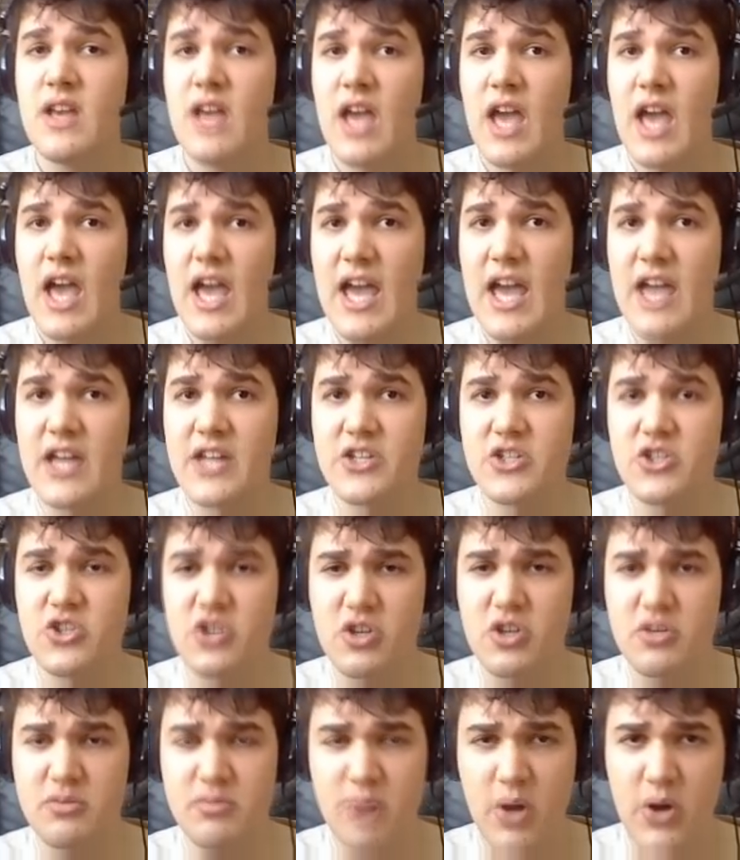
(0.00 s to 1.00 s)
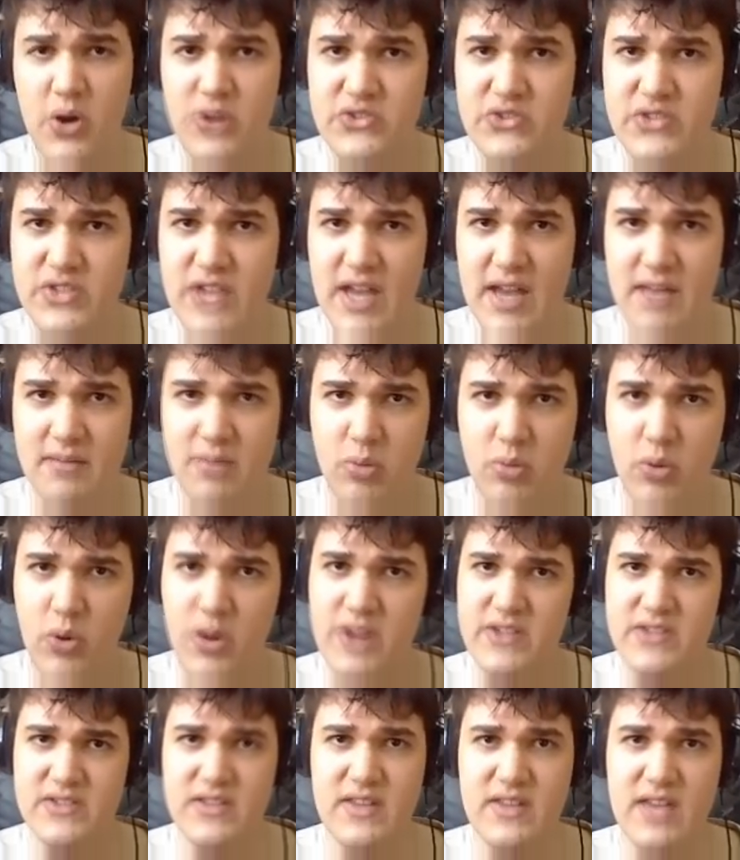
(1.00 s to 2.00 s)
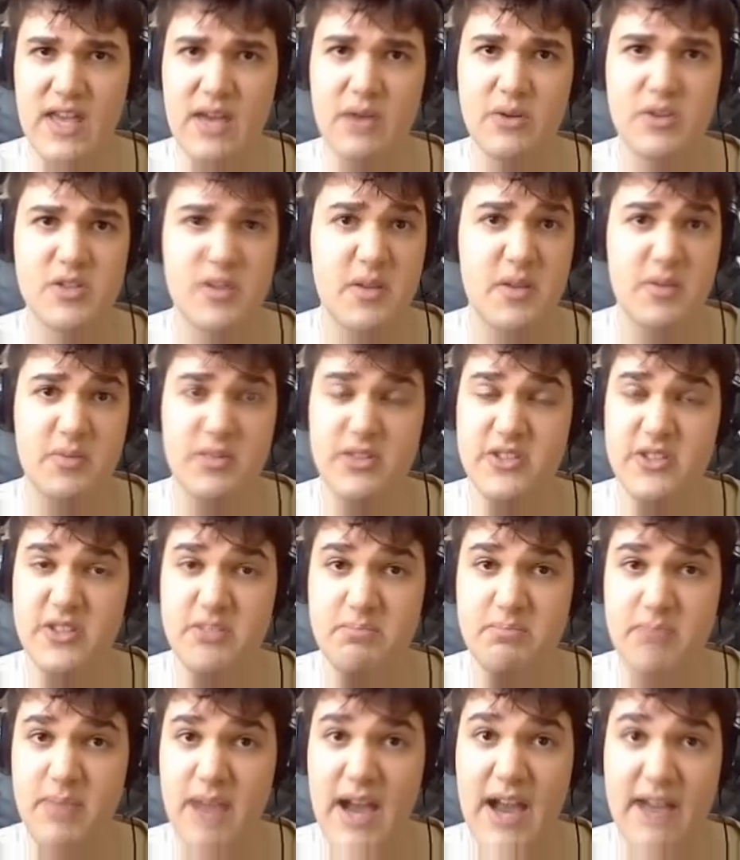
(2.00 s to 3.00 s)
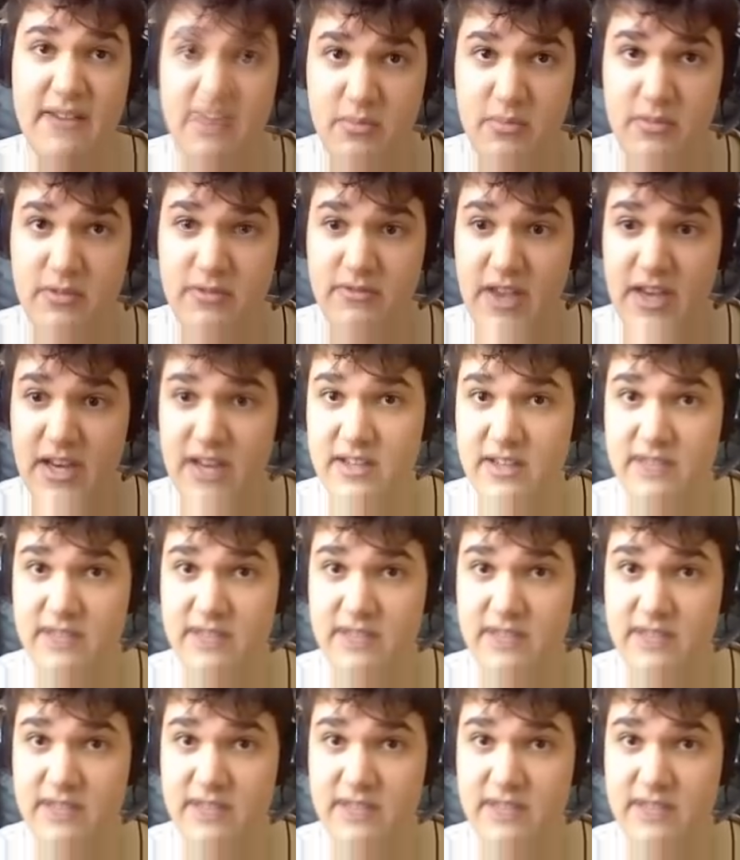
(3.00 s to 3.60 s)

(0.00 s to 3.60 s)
And you can post that poison there, which people can just buy from a vendor